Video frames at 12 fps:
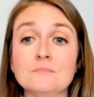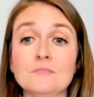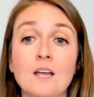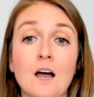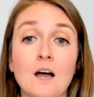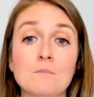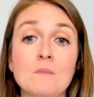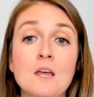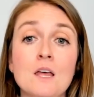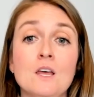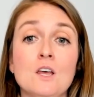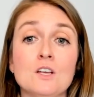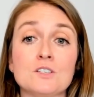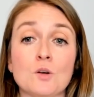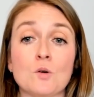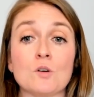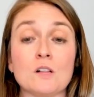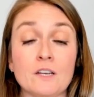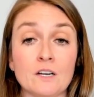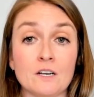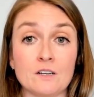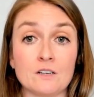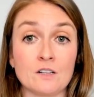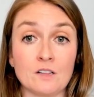Um, so clinic
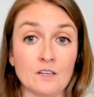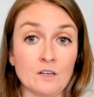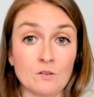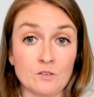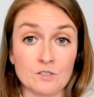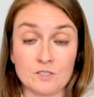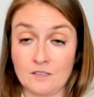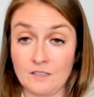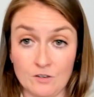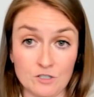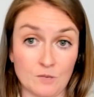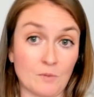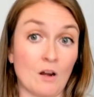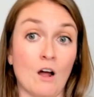owners and leadership can